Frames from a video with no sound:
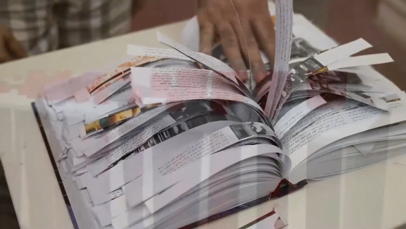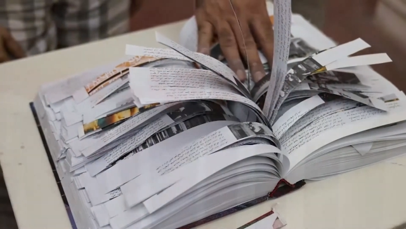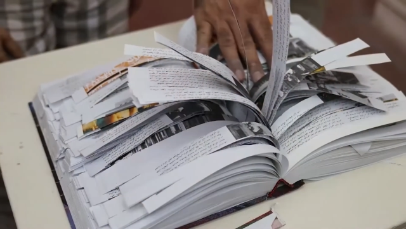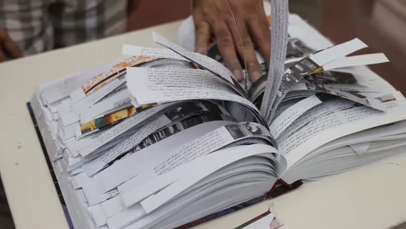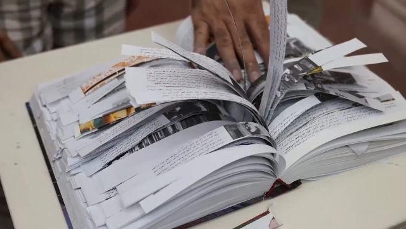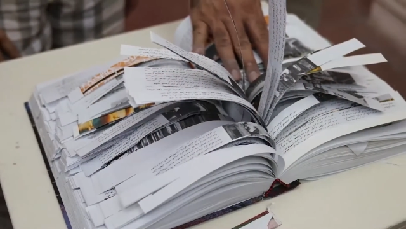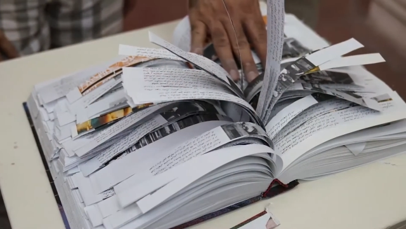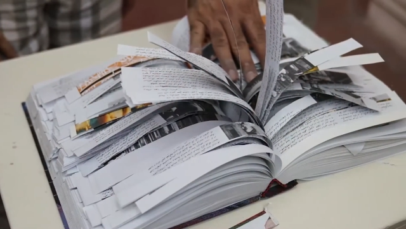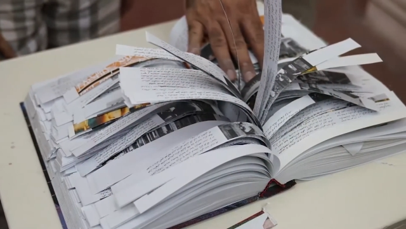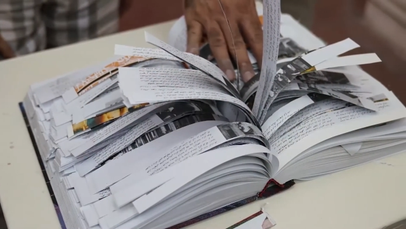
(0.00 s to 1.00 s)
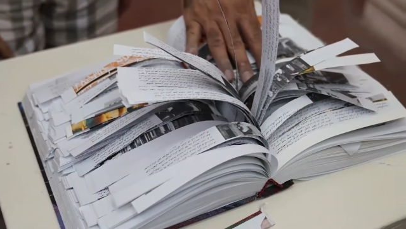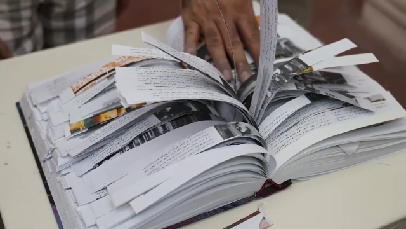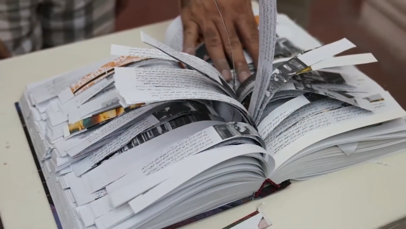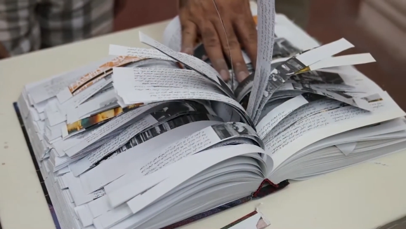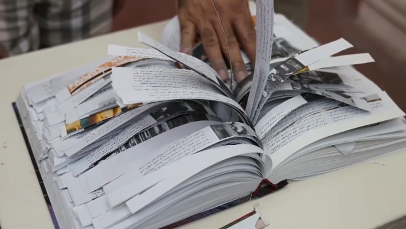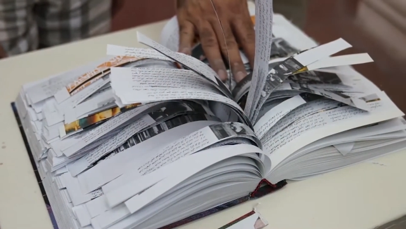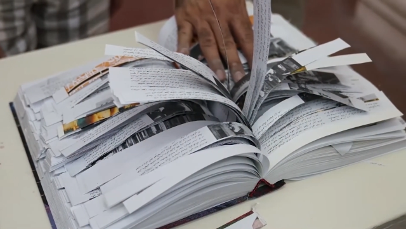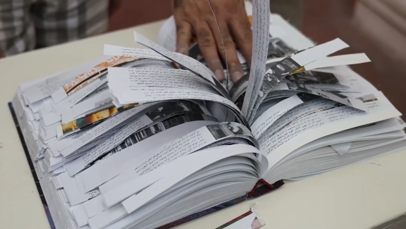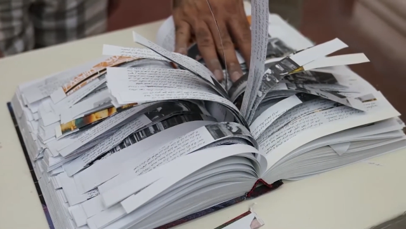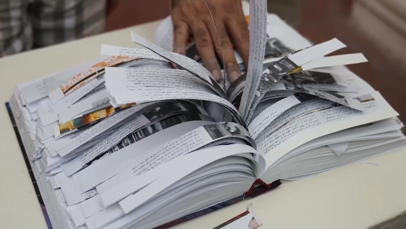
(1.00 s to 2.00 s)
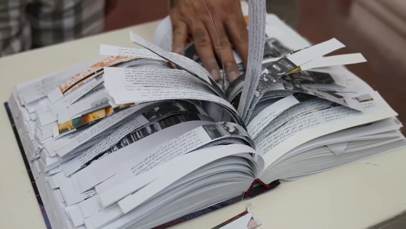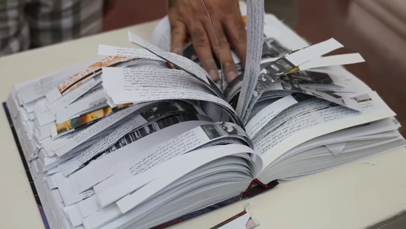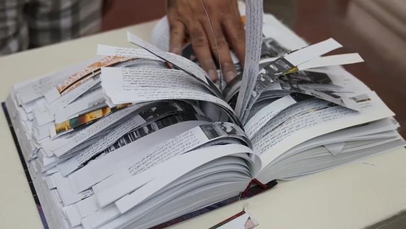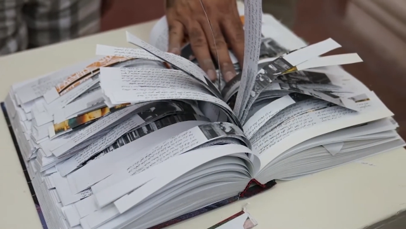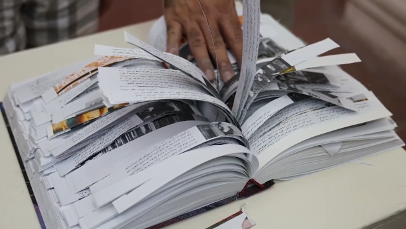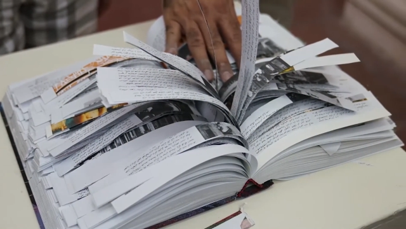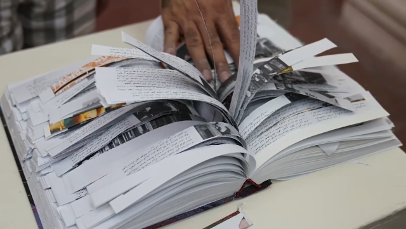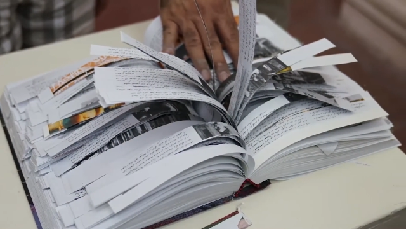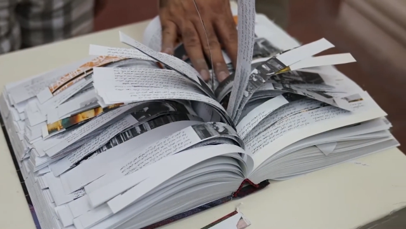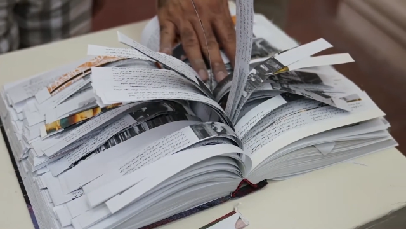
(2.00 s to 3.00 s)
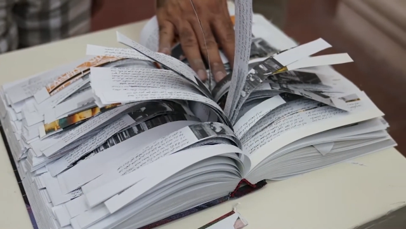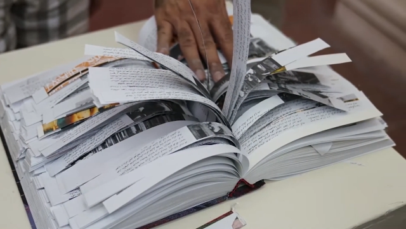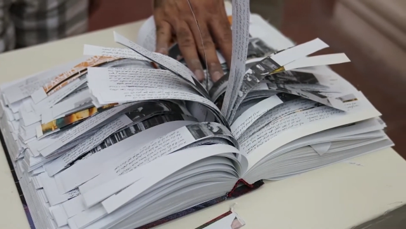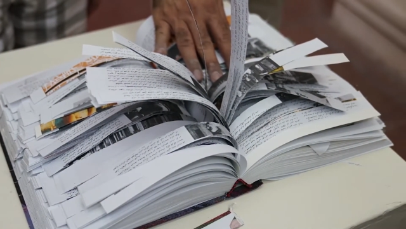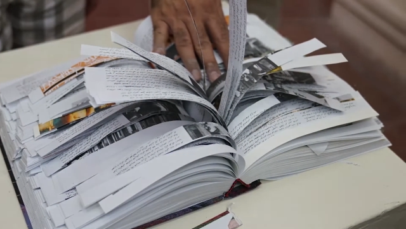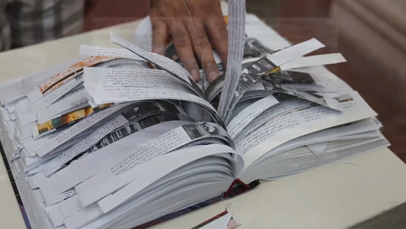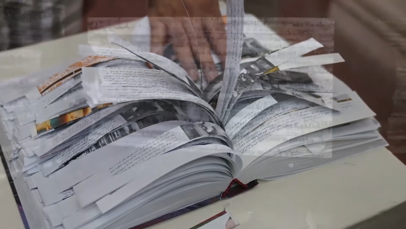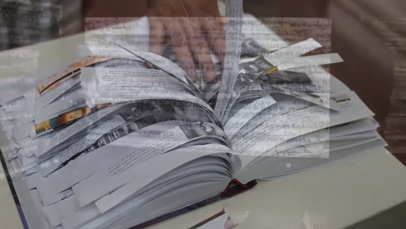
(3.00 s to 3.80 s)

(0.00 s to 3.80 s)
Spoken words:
No face is visible, so there are no lips to read.